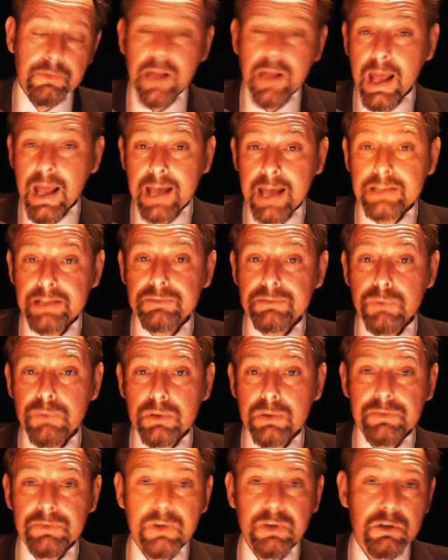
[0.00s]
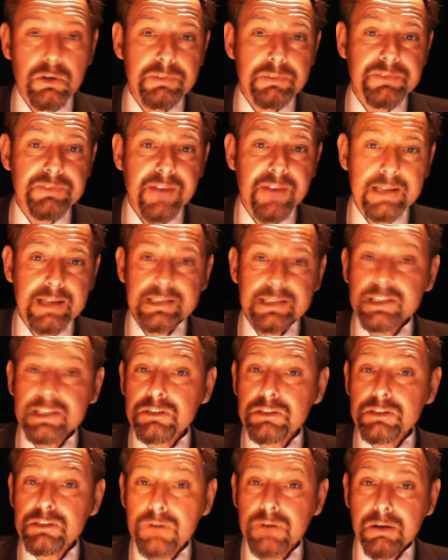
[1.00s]
The head of one of Europe's
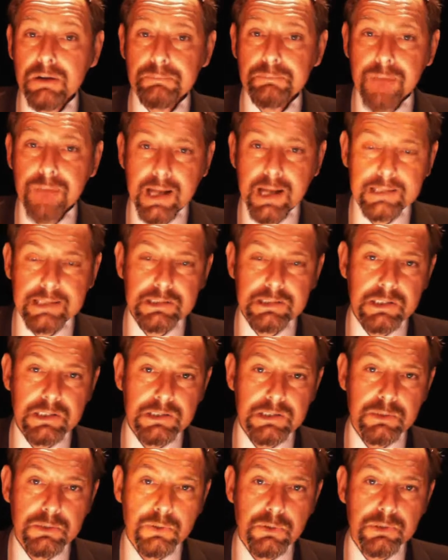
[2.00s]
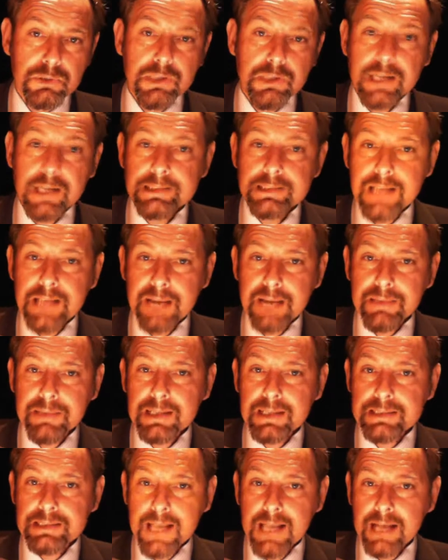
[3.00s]
fastest-growing banks has launched a damning
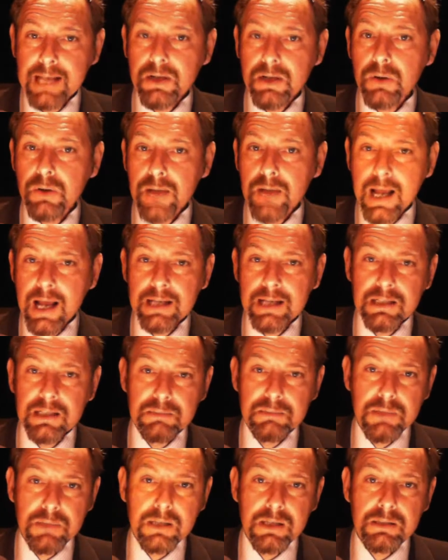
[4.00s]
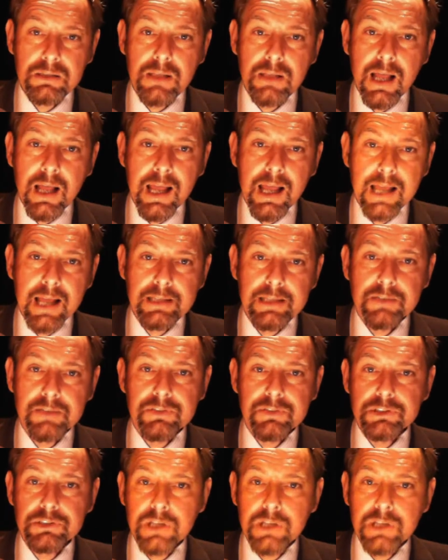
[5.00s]
attack on Angela Merkel ahead of the